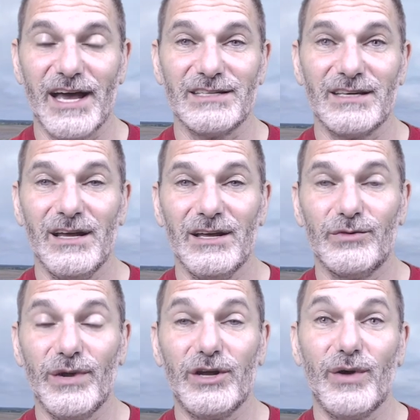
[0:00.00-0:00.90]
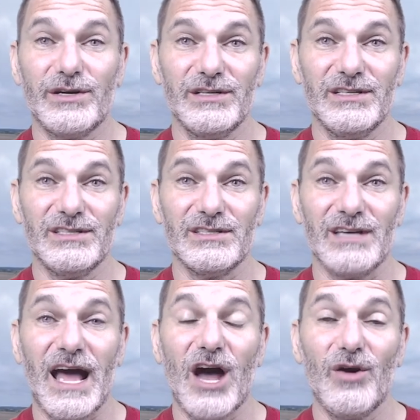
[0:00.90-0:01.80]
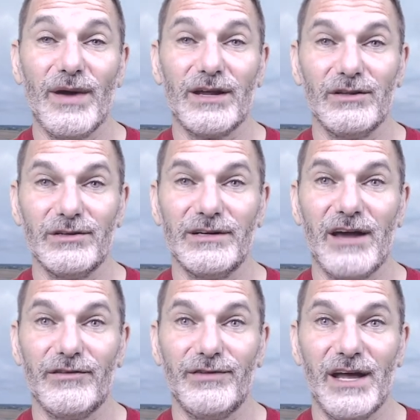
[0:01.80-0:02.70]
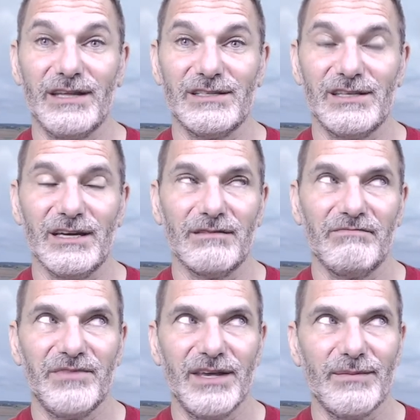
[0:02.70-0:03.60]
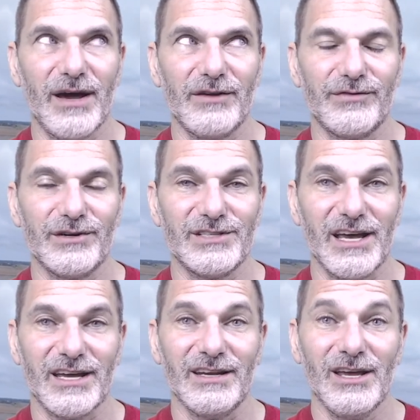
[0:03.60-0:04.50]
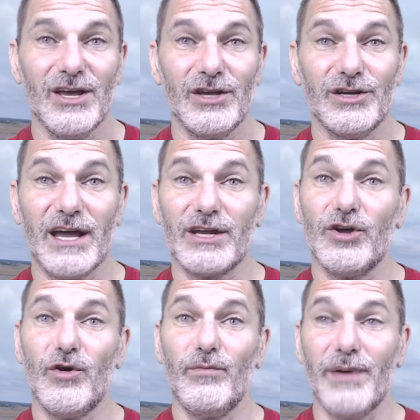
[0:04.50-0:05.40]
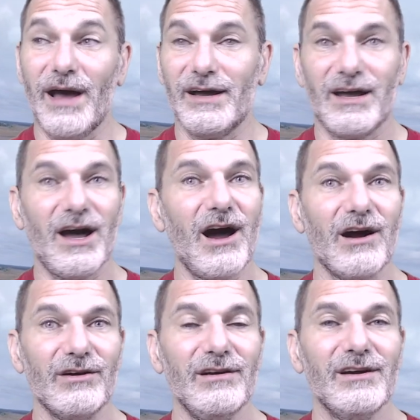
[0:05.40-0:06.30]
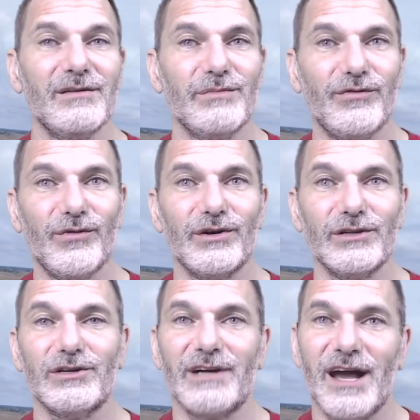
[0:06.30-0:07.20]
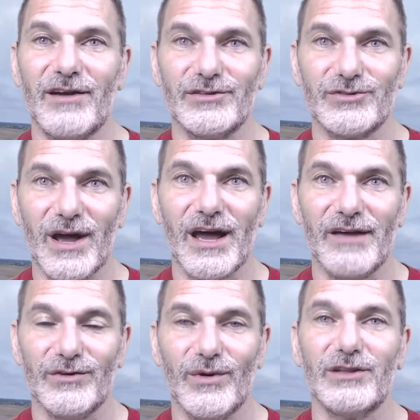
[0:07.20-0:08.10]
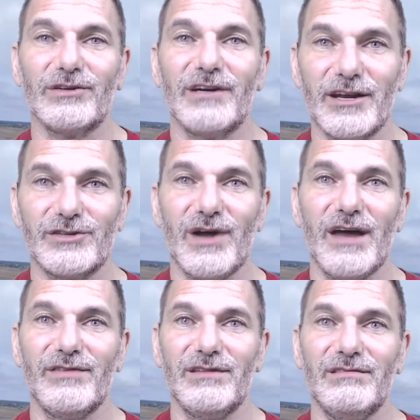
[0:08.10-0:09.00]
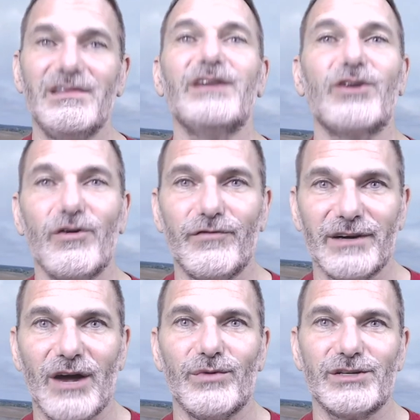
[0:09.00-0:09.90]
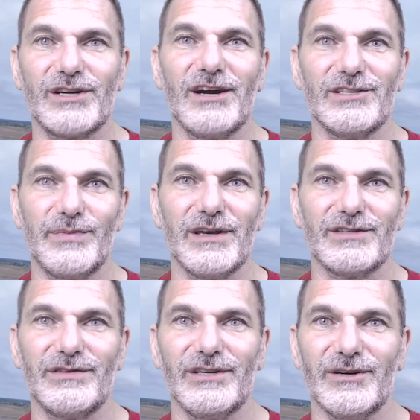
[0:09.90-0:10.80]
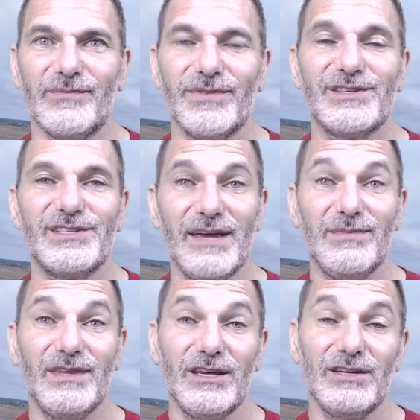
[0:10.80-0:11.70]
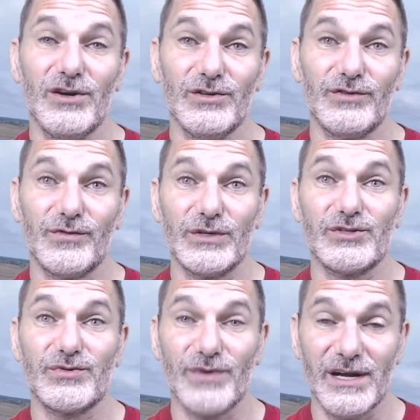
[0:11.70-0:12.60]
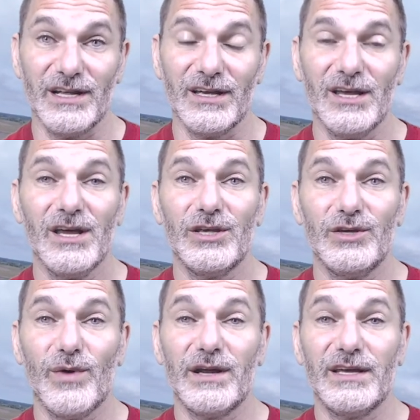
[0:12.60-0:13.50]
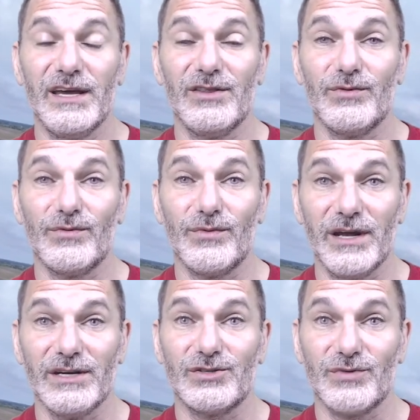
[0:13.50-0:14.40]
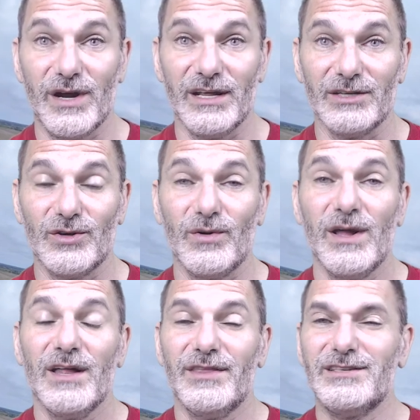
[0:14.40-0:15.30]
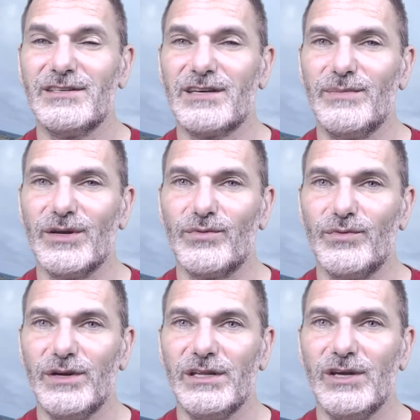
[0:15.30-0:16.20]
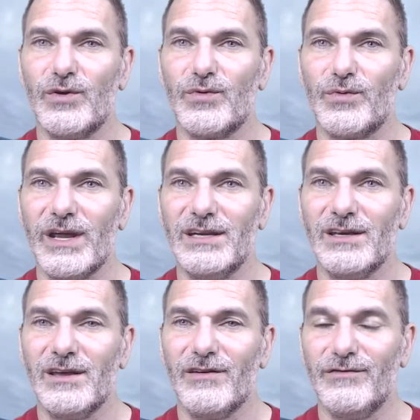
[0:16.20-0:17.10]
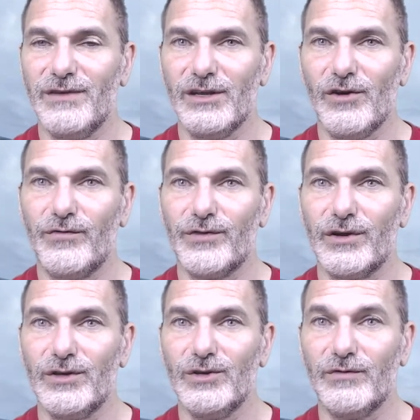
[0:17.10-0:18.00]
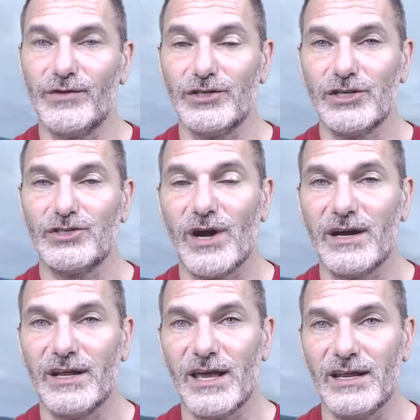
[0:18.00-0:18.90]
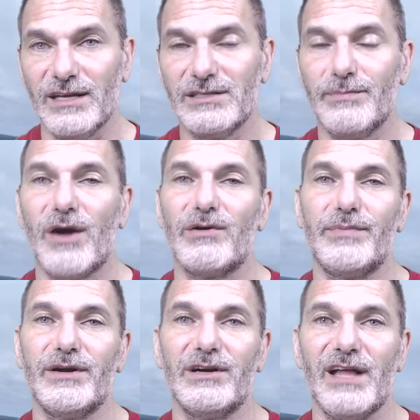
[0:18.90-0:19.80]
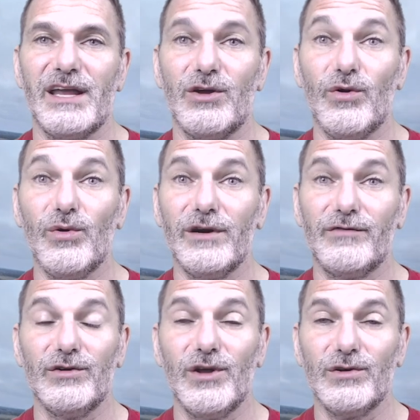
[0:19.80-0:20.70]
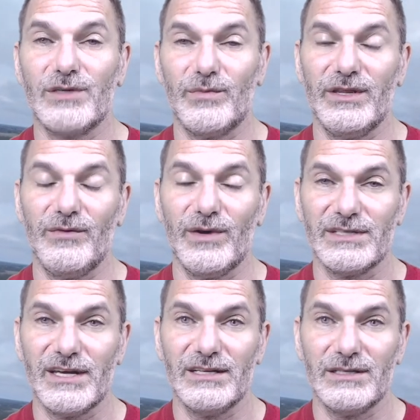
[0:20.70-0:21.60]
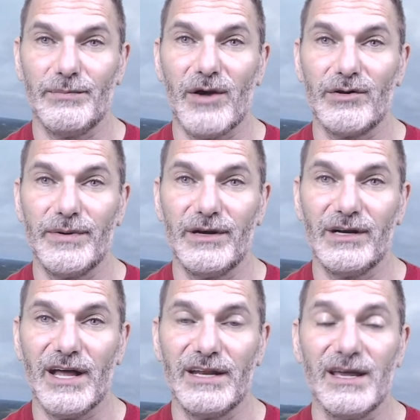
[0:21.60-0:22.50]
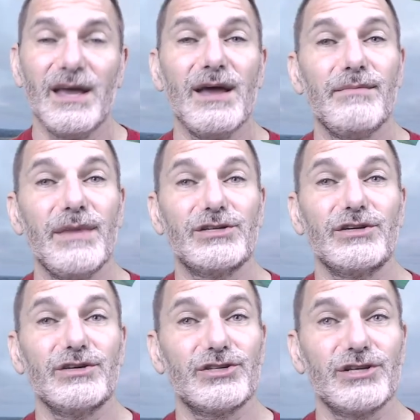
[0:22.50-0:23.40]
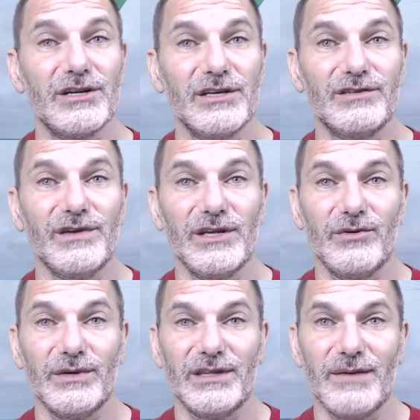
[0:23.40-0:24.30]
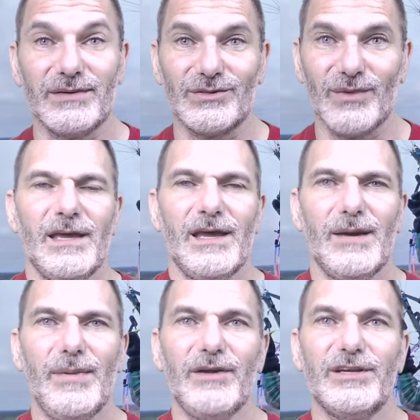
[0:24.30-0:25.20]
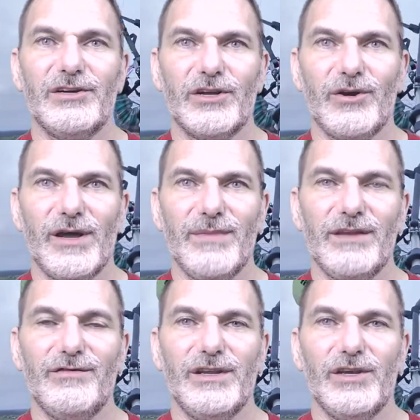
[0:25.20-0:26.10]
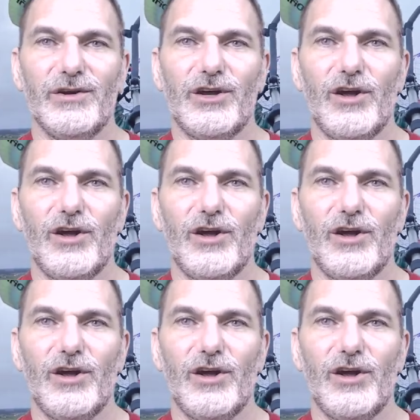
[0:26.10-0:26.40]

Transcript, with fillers: they ask. The right question is, is how am I going to learn how to fly this thing? Think about it for a second. You're not going to go buy a car before you learn how to drive. You want to learn how to drive and then you go figure out which car is best for you. Same thing goes for training you want to get the right training. So this is going to be a really great video for you if you're just trying to get into powered paragliding or if you know someone that wants to get into powered paragliding, make sure you share this video with them as well. About a year ago, I made a video